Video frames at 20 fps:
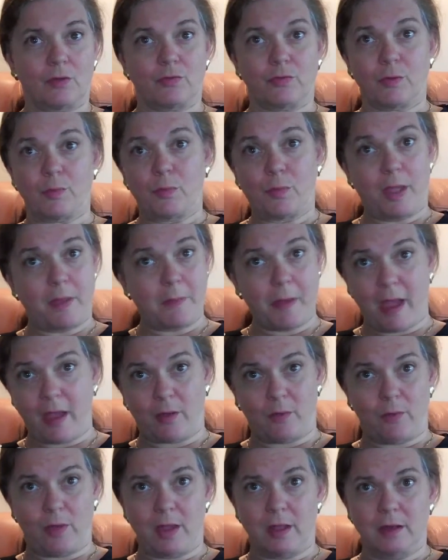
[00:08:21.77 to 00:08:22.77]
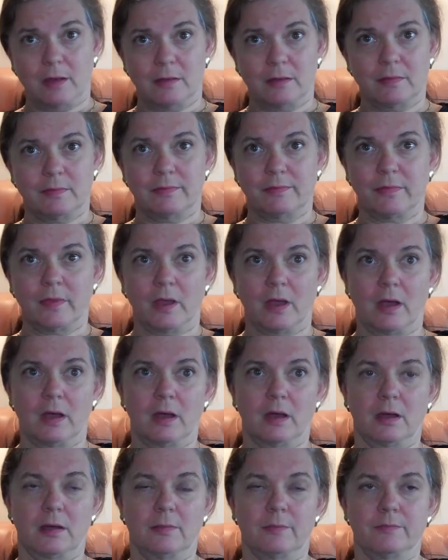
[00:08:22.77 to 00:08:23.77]
from way back when.
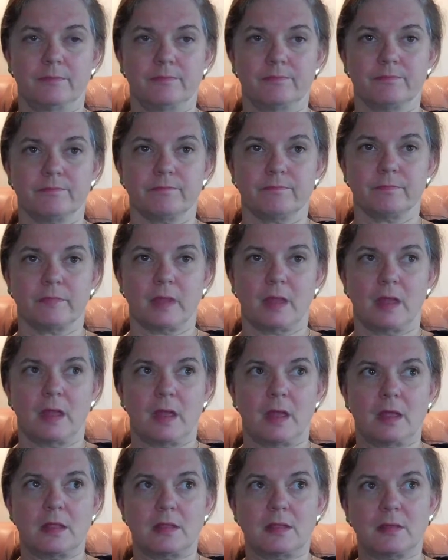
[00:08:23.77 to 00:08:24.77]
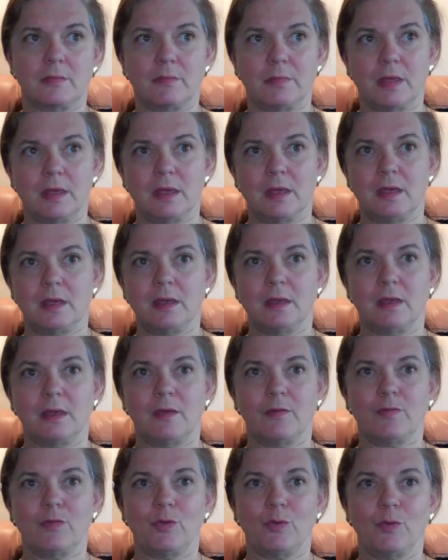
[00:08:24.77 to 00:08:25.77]
To me,
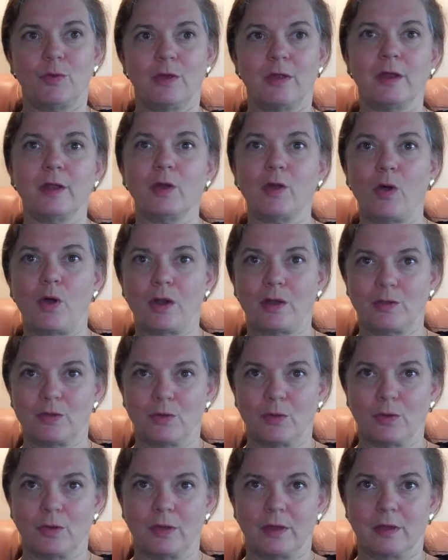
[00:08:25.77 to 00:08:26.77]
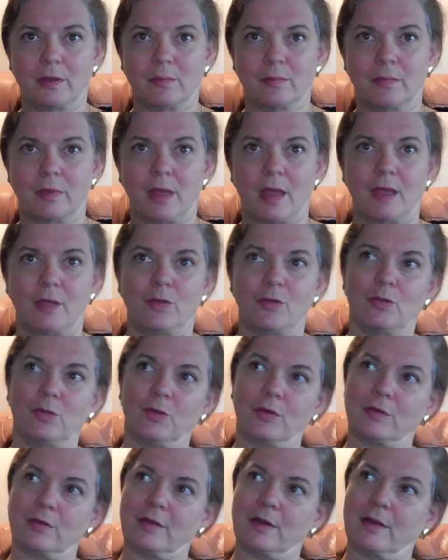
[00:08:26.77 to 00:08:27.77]
if you were in an auditorium and you
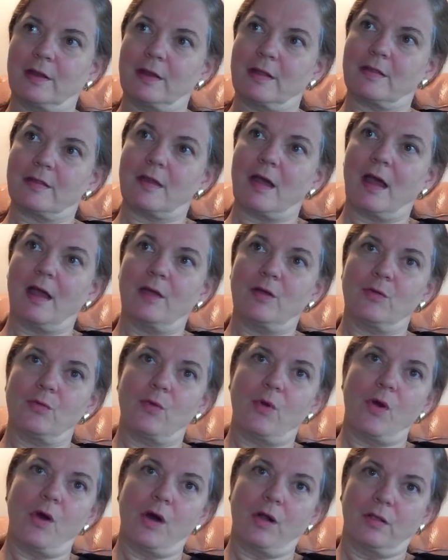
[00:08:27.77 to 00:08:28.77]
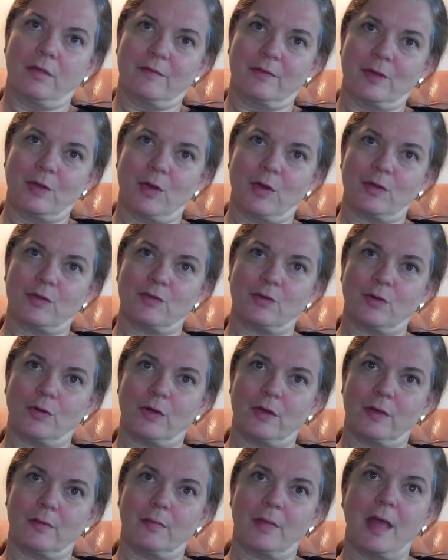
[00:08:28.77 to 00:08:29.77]
looked at an entire wall of an
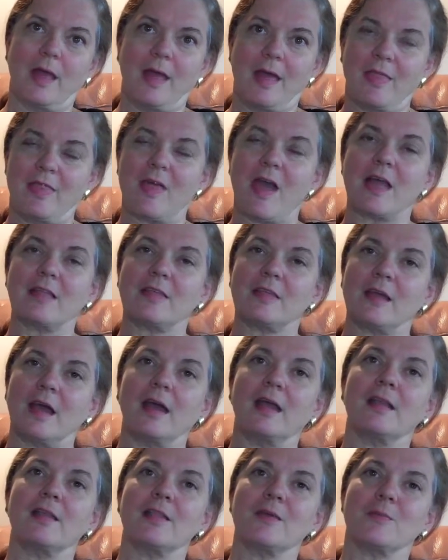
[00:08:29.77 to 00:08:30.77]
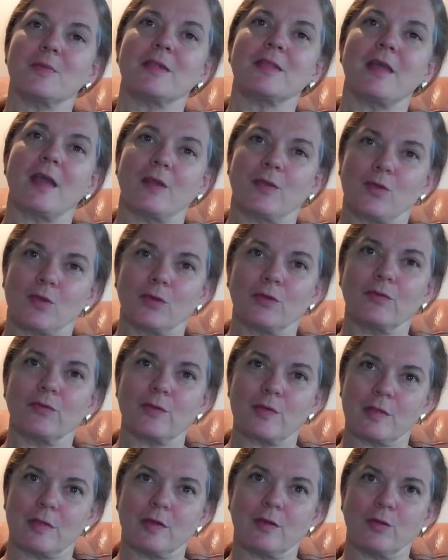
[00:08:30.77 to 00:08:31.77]
auditorium, that's kind of the potential
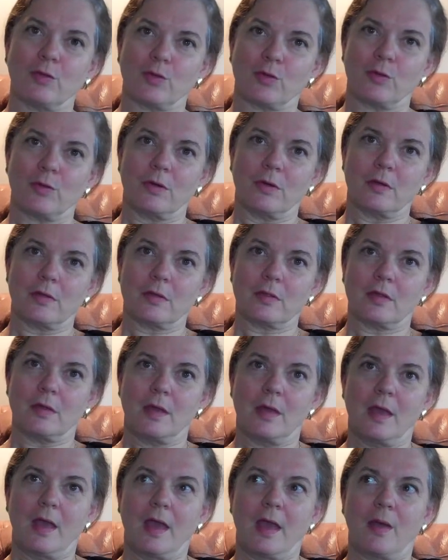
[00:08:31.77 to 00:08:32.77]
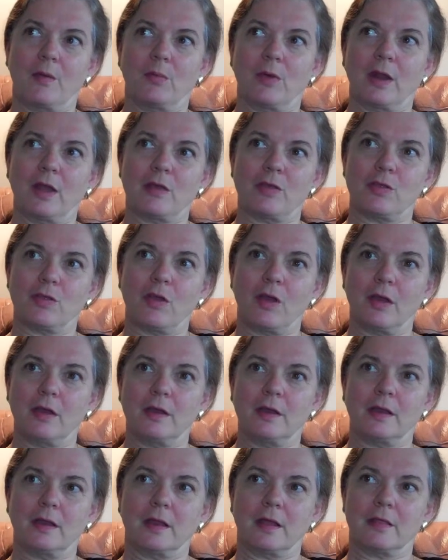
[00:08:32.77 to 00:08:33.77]
for single source. And when I
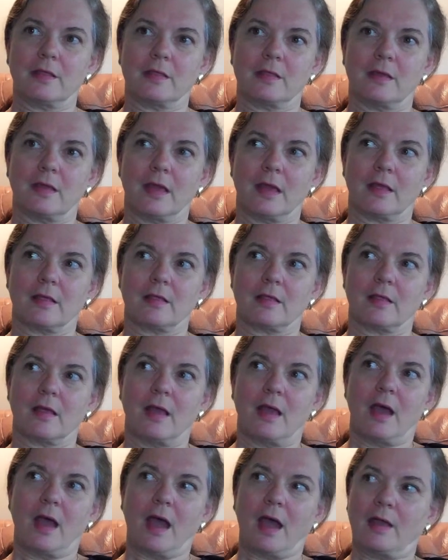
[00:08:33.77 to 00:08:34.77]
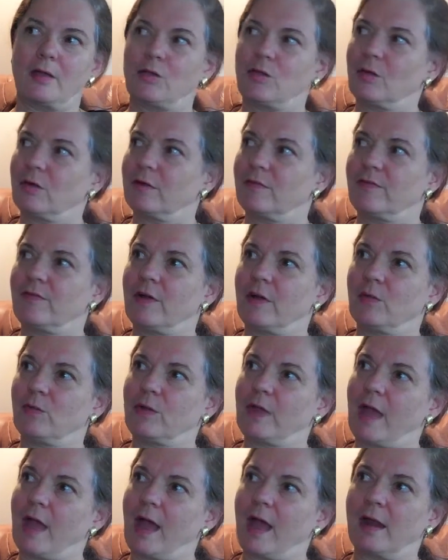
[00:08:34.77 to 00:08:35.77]
started at NCS, I sort of felt
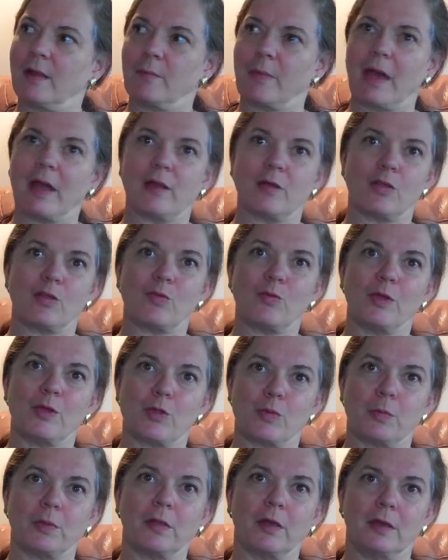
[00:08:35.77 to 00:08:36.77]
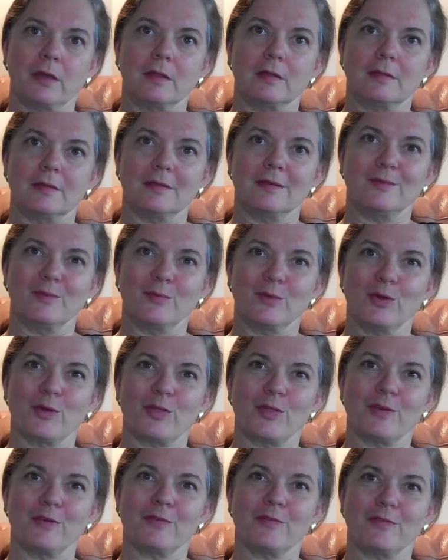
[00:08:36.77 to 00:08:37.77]
we had about a switch plate
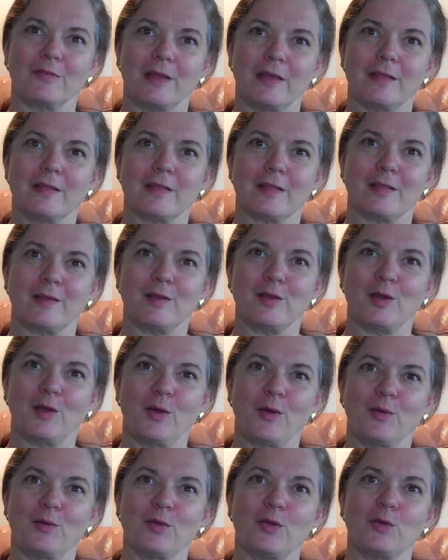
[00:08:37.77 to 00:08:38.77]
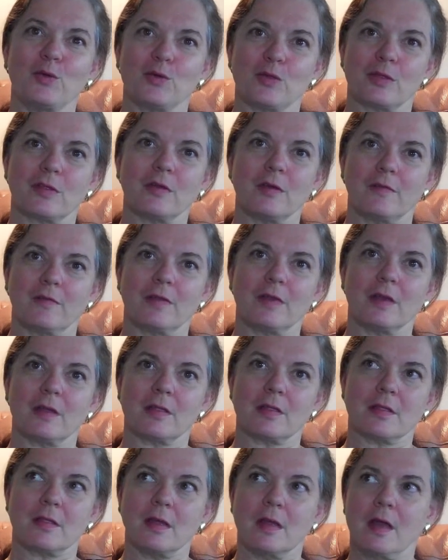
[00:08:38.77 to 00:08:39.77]
worth of, you know, use of
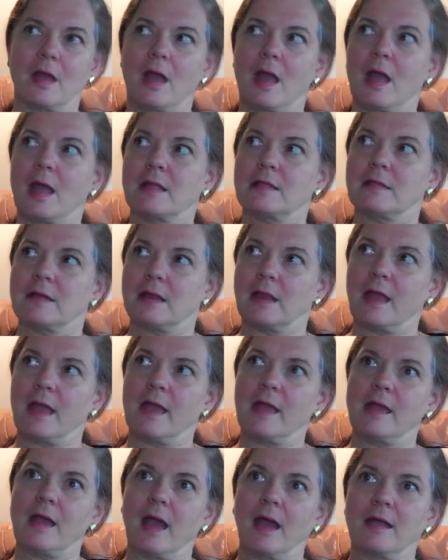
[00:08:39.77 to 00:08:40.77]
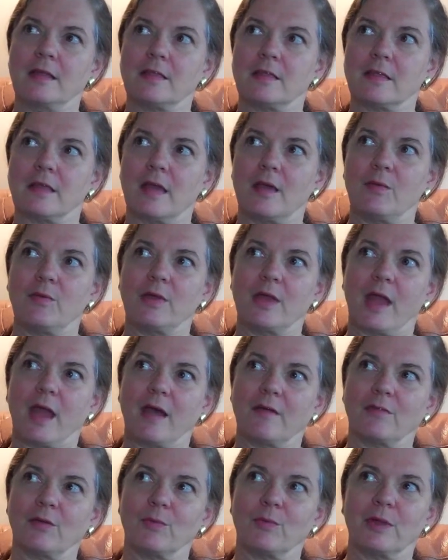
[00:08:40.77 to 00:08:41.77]
this. Today, I'd say we
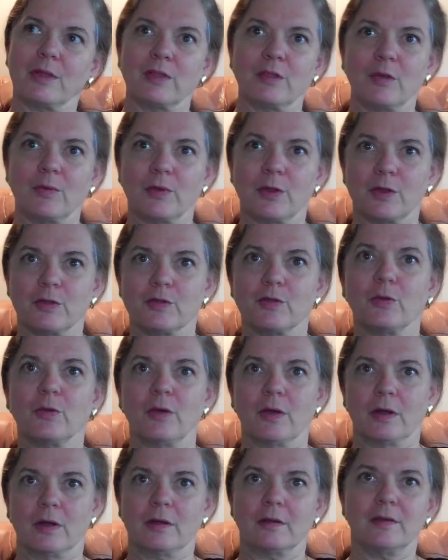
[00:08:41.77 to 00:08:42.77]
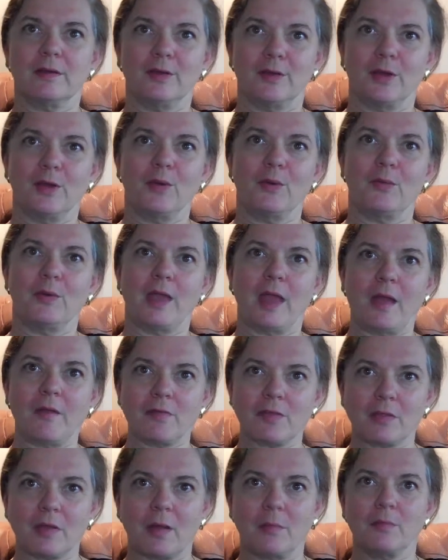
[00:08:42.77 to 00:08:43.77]
have a window and a door. You know, we
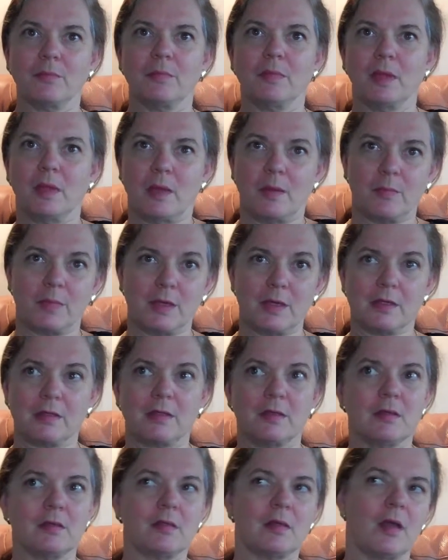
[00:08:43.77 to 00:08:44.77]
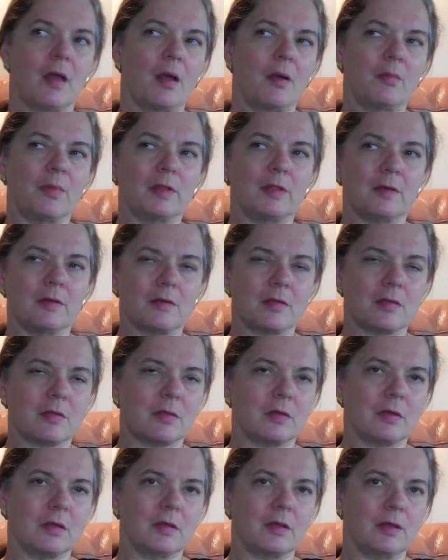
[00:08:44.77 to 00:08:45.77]
have some pieces, but there's
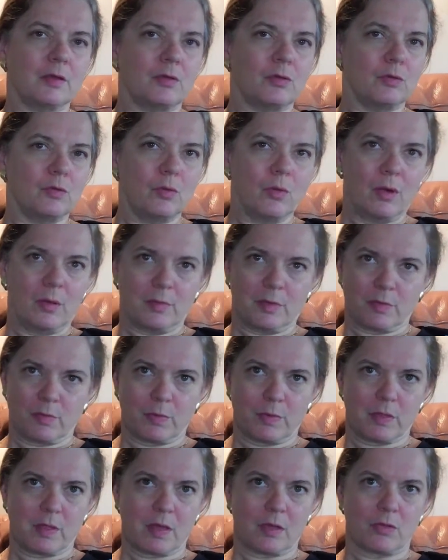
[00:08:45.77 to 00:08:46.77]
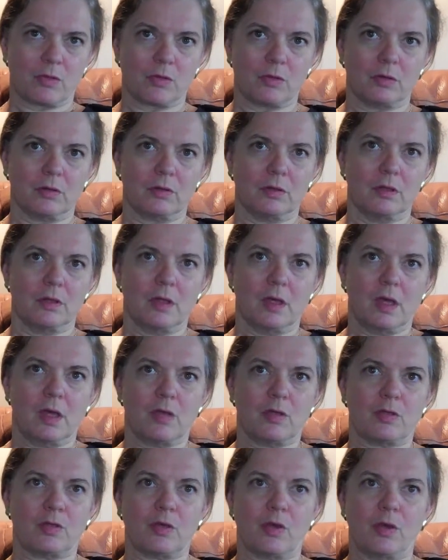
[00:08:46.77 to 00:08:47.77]
still enormous potential.
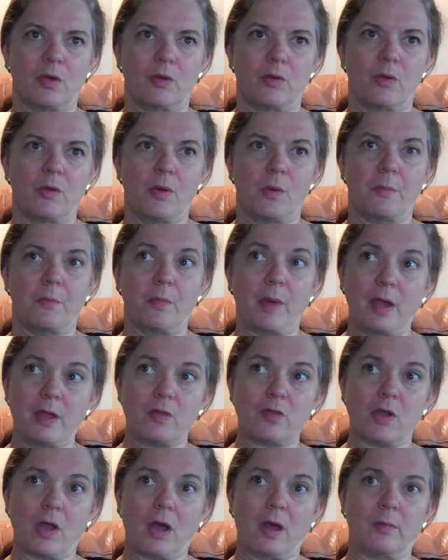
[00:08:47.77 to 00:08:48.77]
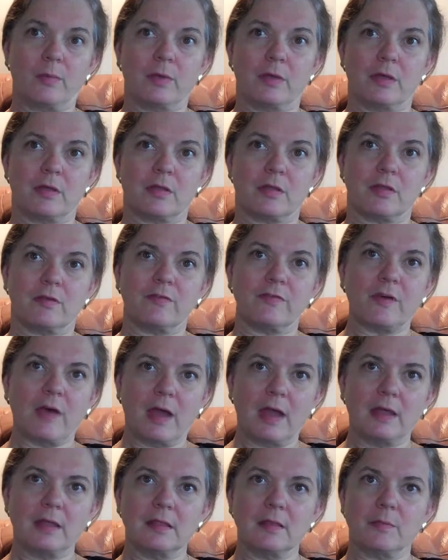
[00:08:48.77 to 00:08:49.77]
So my job is to
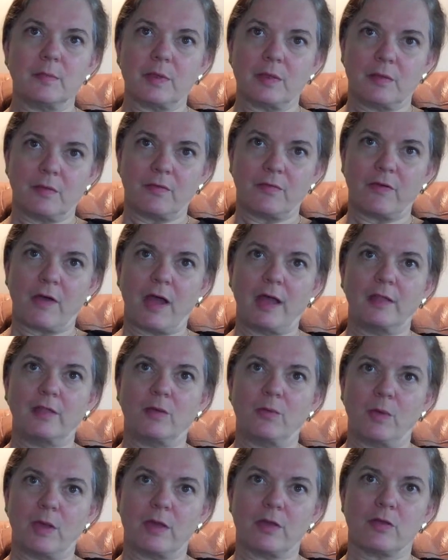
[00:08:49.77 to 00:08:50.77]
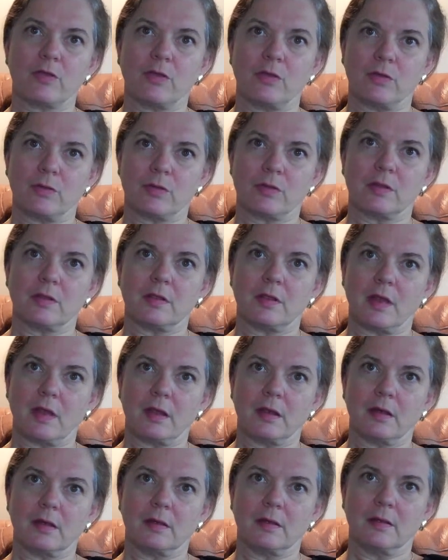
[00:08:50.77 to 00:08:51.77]
find the ways to use the
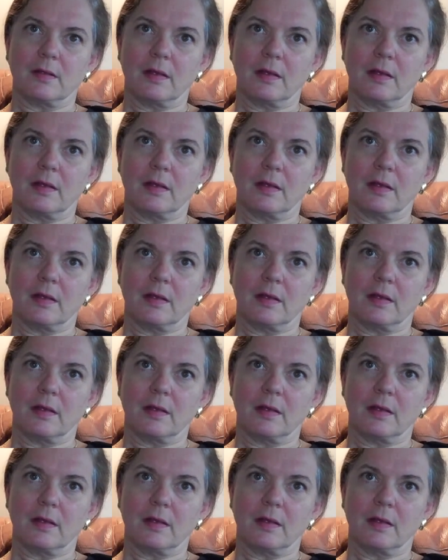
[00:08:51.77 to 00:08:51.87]
data.